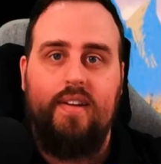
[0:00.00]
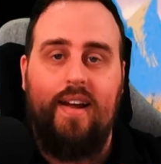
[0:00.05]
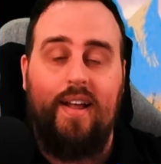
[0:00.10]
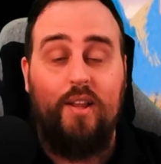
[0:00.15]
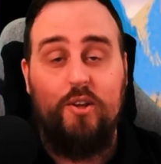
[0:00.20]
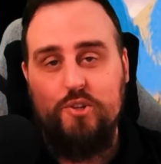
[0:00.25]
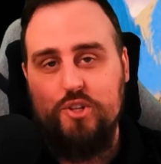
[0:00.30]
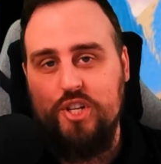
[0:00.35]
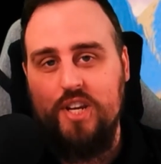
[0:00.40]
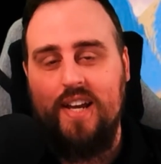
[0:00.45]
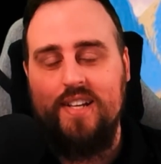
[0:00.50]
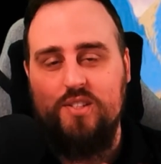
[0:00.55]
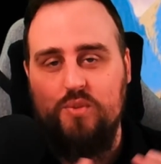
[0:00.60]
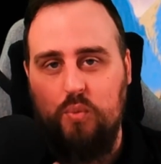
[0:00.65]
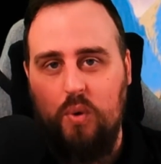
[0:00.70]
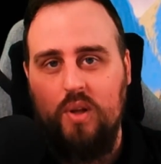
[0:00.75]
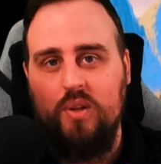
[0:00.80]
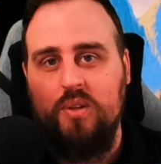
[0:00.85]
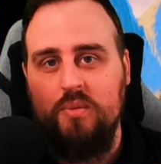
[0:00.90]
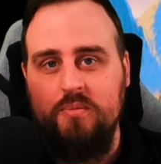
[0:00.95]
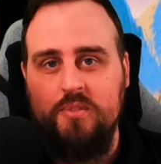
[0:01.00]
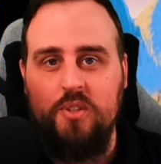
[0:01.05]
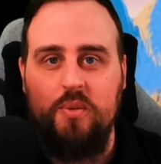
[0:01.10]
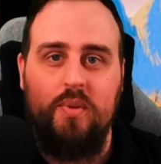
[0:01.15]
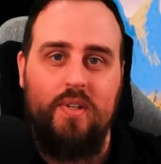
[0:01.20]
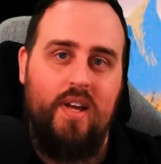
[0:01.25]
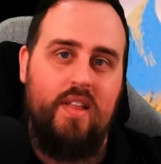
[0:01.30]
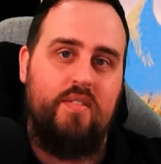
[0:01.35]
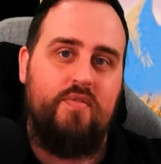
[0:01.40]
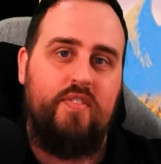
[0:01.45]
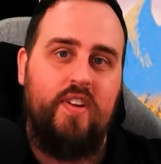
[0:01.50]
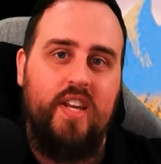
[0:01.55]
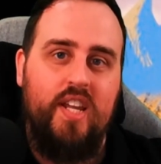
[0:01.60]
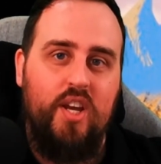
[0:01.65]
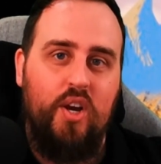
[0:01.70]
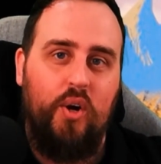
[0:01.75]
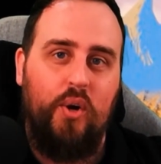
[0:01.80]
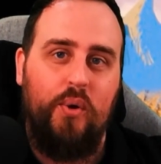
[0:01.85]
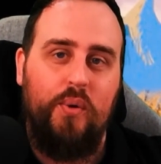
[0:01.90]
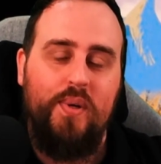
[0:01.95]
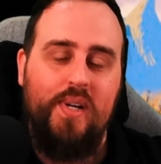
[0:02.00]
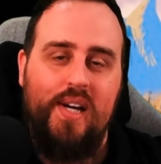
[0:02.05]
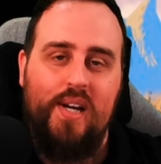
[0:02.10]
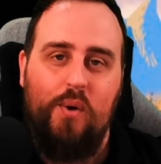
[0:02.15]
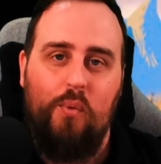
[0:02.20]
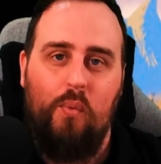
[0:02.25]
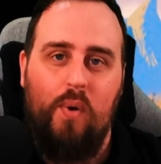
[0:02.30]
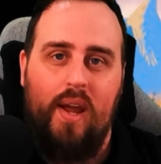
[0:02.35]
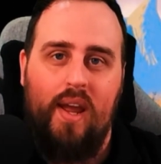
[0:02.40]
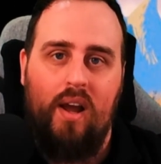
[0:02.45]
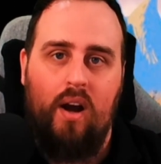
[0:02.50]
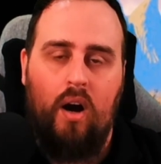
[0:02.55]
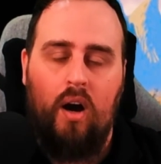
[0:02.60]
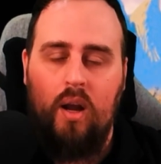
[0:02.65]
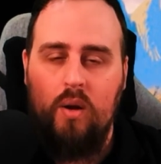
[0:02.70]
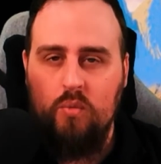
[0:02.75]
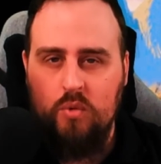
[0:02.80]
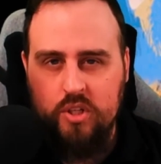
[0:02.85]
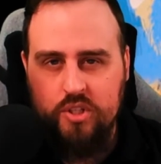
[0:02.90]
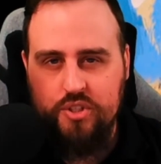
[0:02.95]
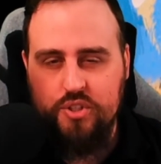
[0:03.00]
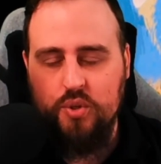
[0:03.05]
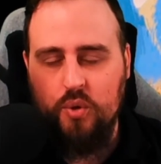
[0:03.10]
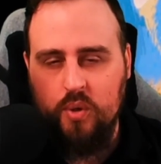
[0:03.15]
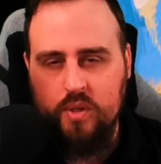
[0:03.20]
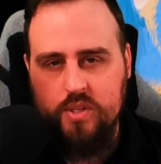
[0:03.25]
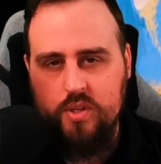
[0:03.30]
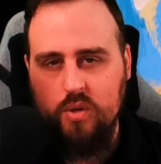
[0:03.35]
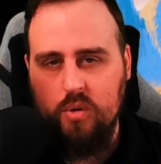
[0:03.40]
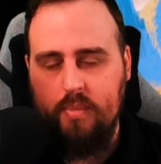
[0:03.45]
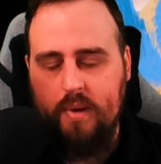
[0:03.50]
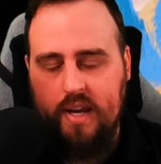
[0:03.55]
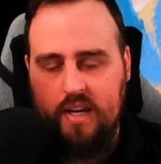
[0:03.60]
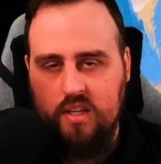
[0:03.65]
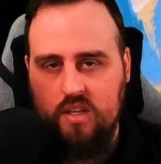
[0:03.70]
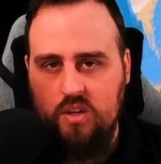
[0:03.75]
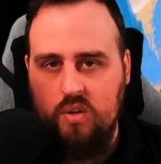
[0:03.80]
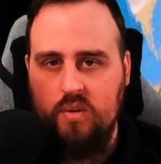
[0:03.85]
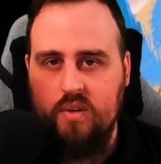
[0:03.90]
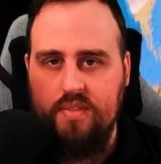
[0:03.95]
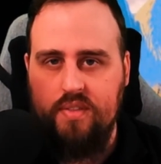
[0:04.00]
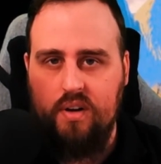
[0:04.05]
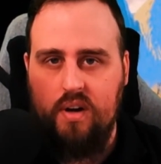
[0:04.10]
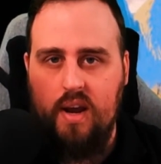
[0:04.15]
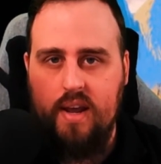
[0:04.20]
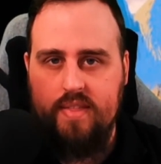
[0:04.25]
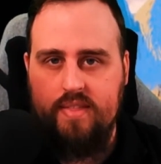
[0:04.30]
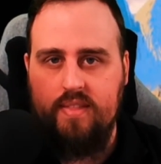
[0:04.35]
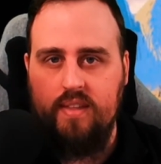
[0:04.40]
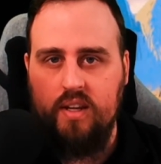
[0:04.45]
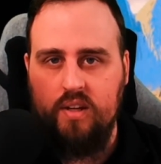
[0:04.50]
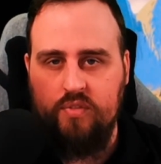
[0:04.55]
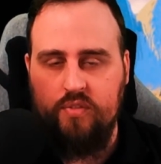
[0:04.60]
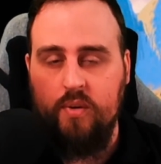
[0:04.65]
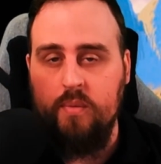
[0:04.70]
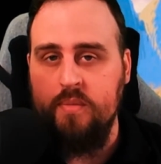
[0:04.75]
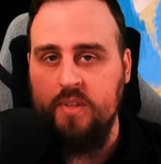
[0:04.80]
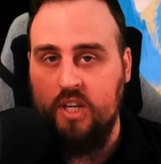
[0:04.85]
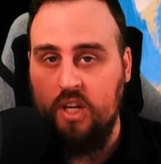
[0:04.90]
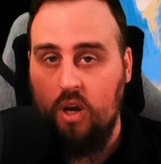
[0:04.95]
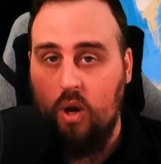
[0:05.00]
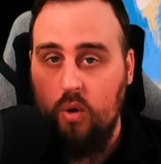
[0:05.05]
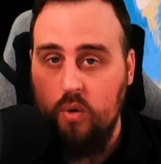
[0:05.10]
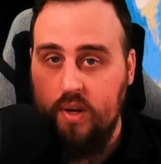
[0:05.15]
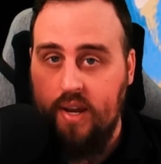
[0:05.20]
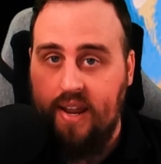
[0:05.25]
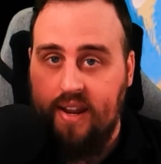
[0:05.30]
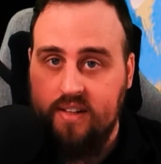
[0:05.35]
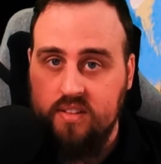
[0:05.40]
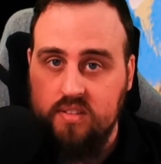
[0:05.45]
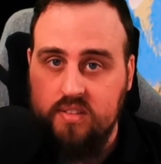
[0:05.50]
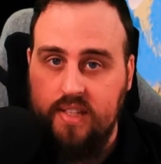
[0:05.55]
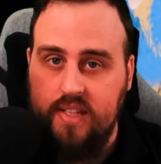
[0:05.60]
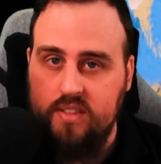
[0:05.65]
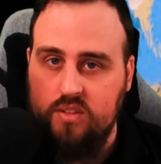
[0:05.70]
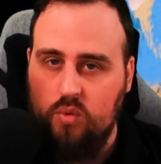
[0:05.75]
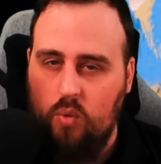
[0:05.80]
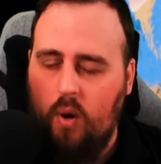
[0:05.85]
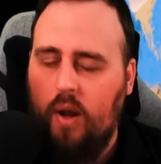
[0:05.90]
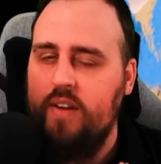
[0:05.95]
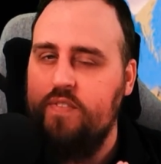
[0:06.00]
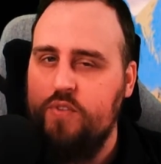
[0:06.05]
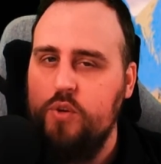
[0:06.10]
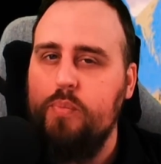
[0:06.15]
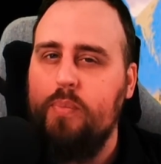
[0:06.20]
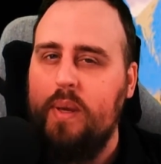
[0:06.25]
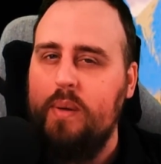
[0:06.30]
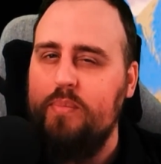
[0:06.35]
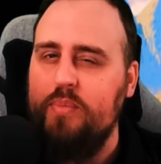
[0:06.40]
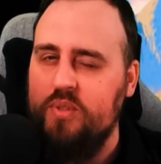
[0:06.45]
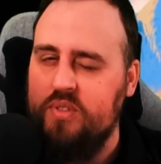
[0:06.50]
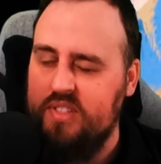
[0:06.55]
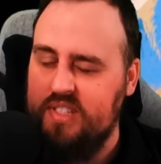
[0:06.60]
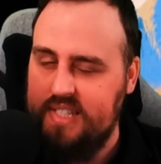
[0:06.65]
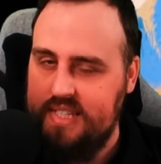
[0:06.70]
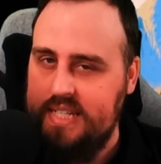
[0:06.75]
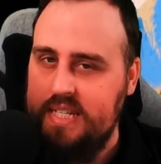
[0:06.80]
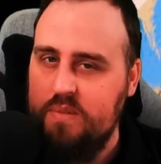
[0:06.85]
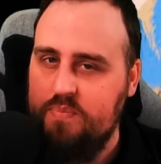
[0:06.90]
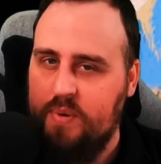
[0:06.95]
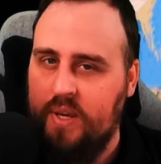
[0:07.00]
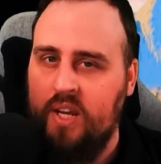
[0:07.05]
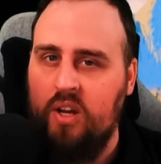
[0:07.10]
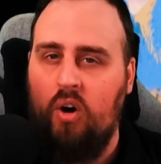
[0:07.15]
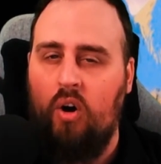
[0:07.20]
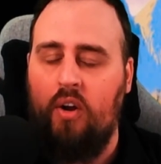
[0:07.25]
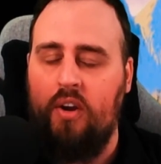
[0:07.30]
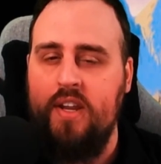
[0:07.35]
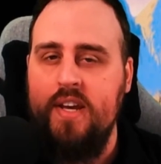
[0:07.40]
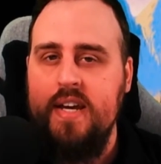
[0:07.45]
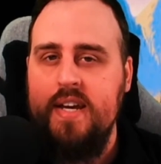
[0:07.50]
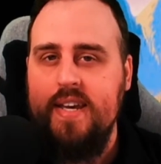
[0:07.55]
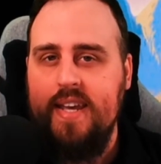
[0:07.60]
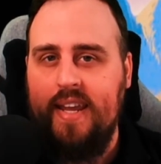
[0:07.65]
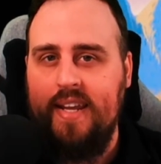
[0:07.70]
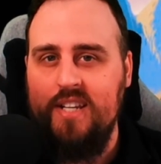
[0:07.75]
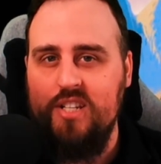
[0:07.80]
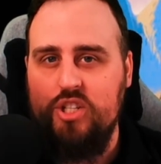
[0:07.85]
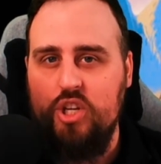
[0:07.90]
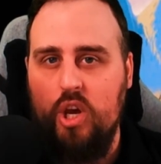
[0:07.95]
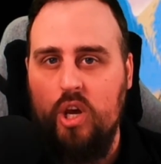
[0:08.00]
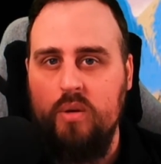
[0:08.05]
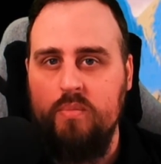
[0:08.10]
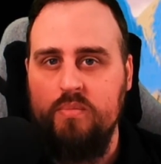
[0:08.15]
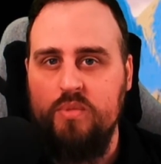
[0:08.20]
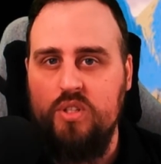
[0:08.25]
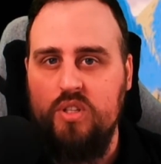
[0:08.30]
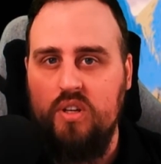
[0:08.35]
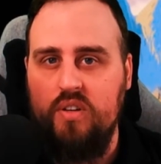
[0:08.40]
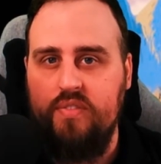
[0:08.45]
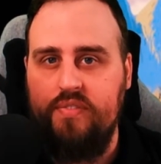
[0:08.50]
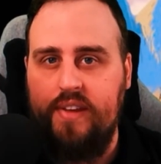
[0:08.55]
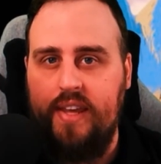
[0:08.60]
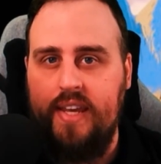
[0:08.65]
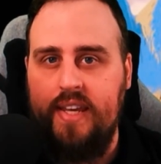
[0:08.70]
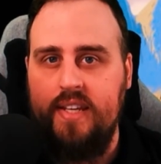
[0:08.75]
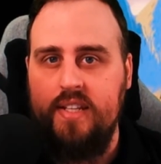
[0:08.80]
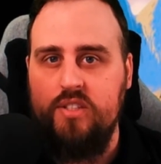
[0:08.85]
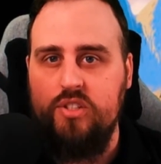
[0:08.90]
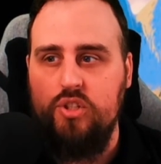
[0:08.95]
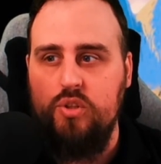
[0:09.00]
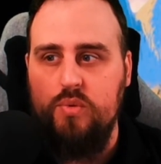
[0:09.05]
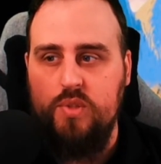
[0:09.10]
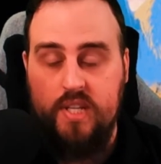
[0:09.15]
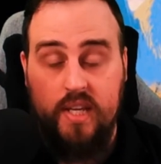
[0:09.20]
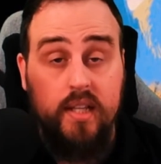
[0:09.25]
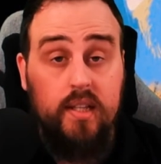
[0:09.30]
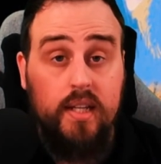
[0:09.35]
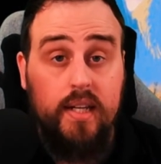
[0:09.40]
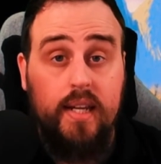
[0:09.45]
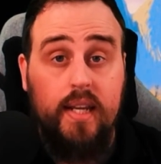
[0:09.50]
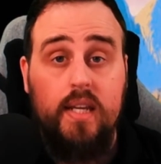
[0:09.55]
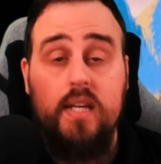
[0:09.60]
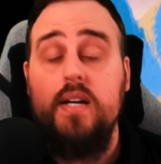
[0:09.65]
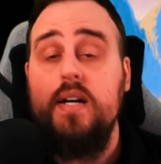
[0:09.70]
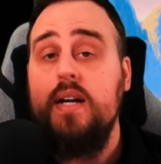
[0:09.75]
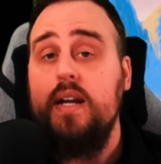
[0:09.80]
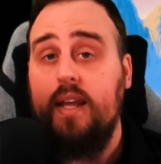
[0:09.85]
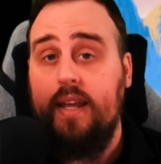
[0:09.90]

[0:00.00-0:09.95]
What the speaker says: Hello Shas, welcome to another video where I want to talk to you about a unit that I think from the codex there's quite a few people sleeping on in terms of its utility,